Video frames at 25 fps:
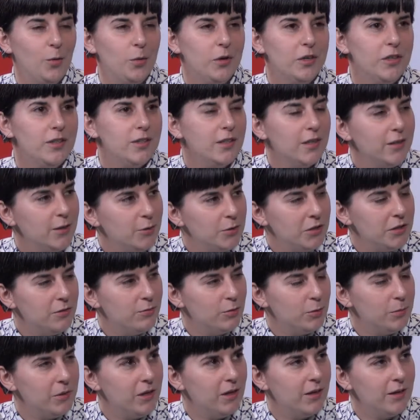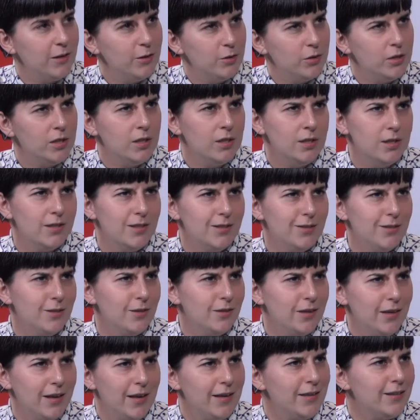What is IoT for me? IoT is
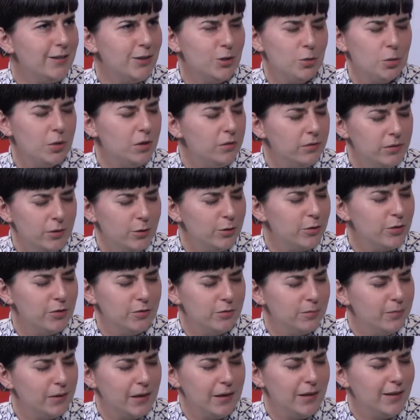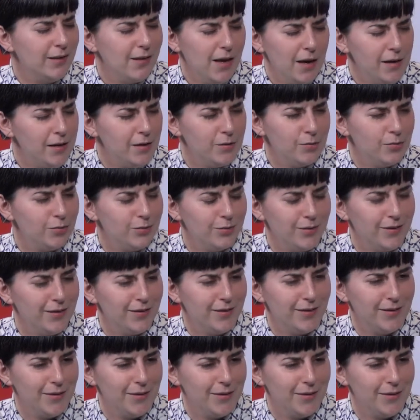the last 12 years of my life.